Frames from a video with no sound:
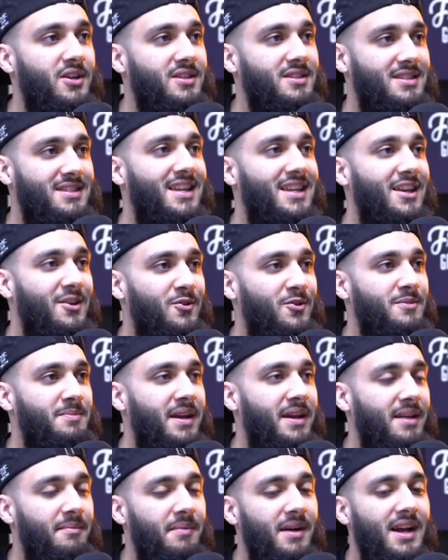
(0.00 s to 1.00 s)
person today who's
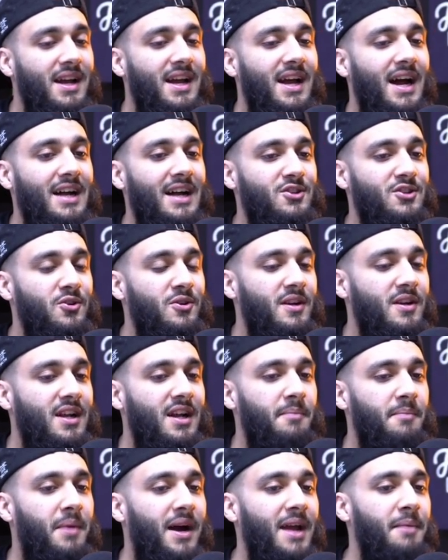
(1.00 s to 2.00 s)
met him. And so
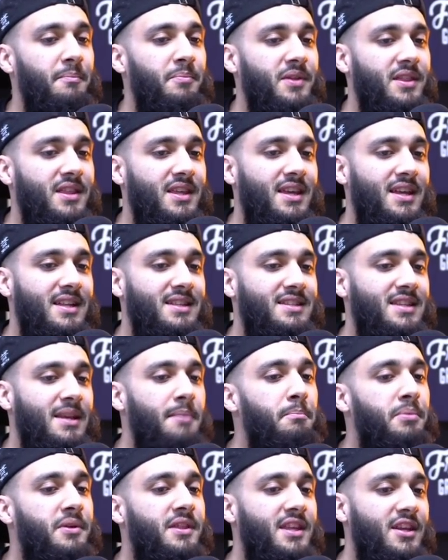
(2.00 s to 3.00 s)
my empathy and
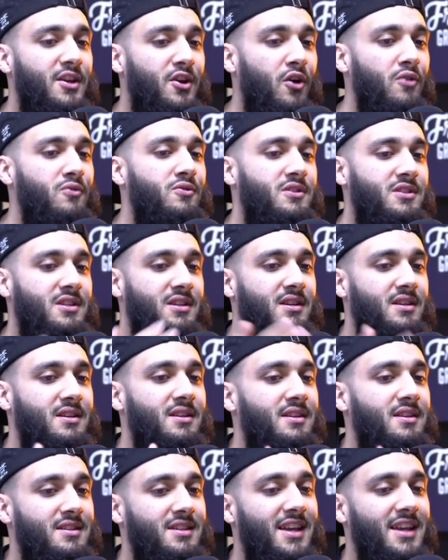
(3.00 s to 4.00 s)
sympathy goes to
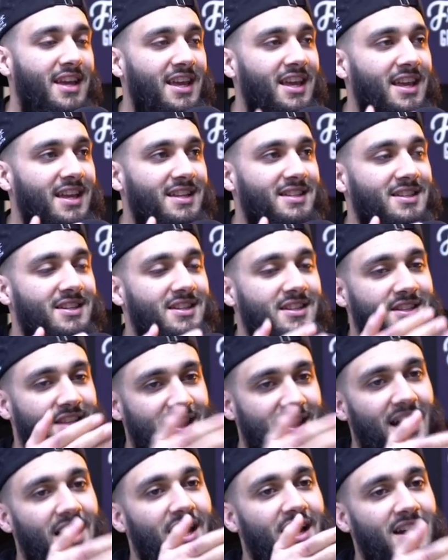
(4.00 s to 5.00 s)

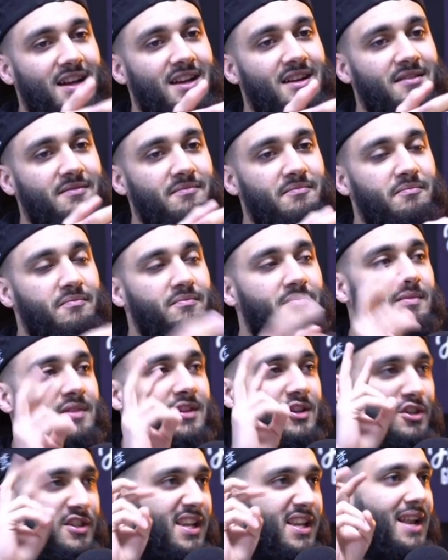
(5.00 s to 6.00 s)
that
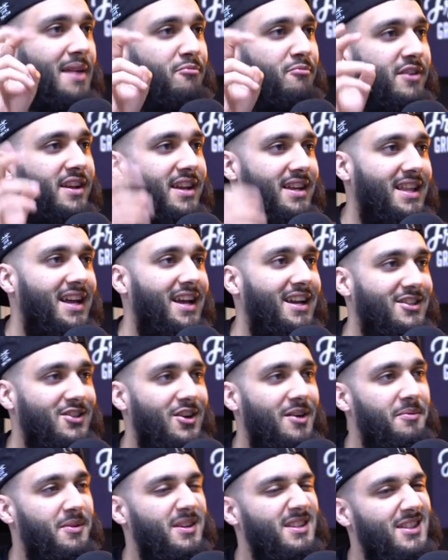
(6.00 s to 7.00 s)
celebrity in that
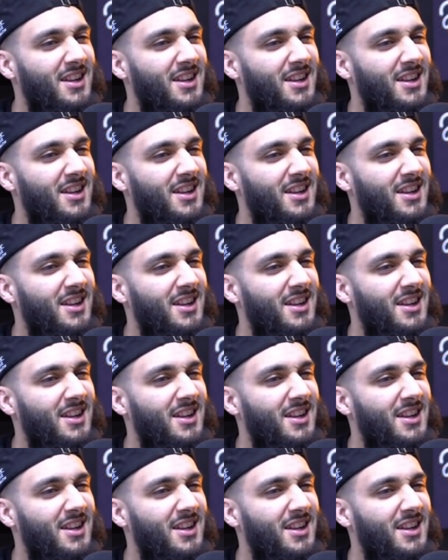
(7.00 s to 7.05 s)
example.